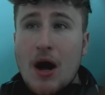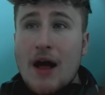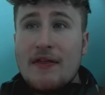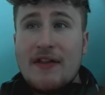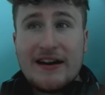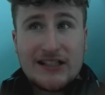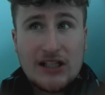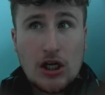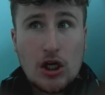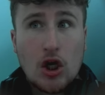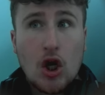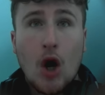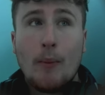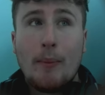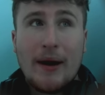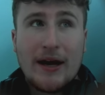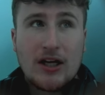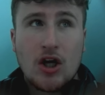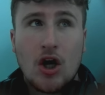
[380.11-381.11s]
there's a lot
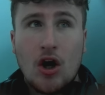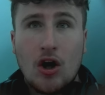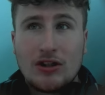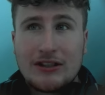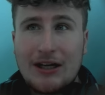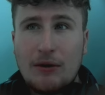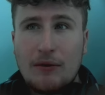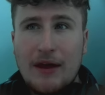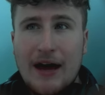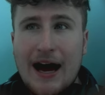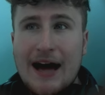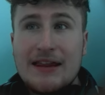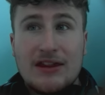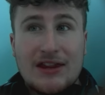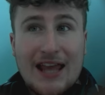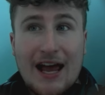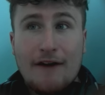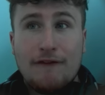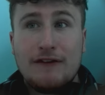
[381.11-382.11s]
better cards out there, and
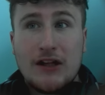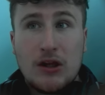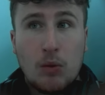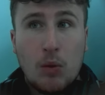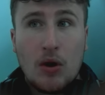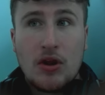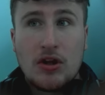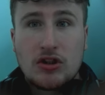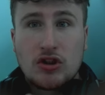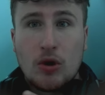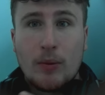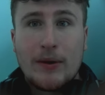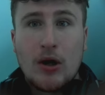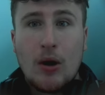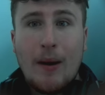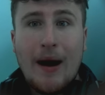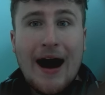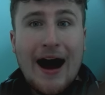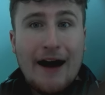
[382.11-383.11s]
definitely the one that's coming
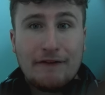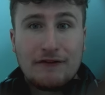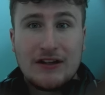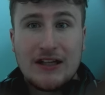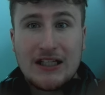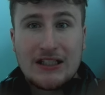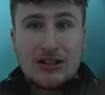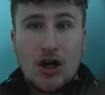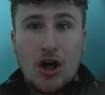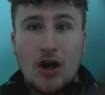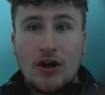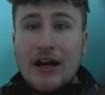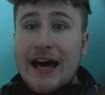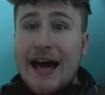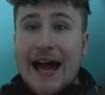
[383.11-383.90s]
up after this card